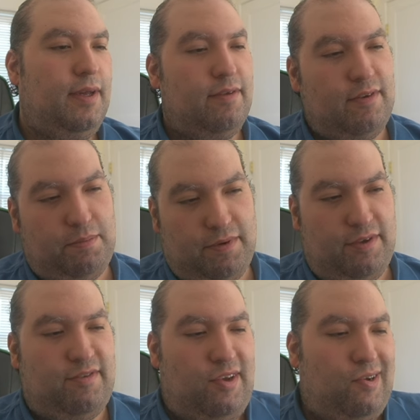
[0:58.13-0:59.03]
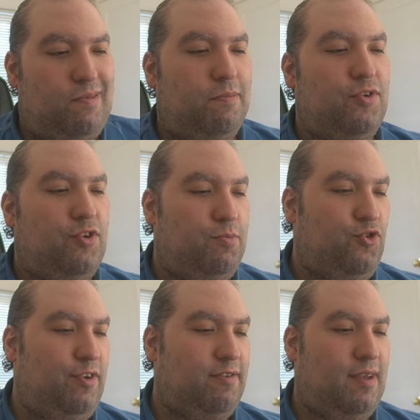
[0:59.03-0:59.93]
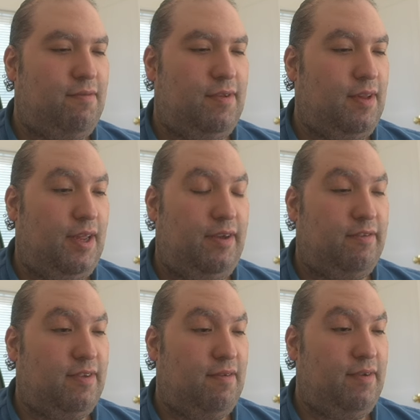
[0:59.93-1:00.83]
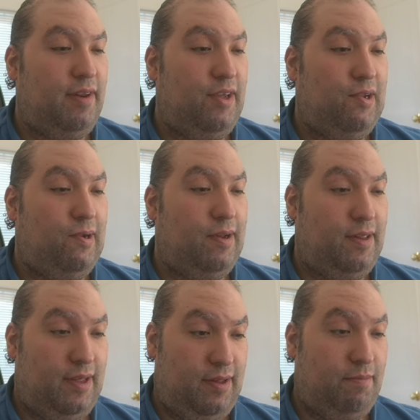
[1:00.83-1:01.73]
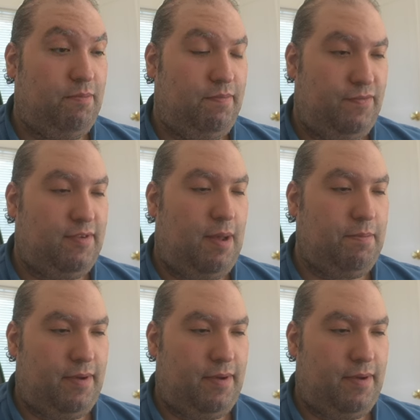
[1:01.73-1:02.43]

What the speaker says: So it plays here, bishop g7, knight e7 here, and then some,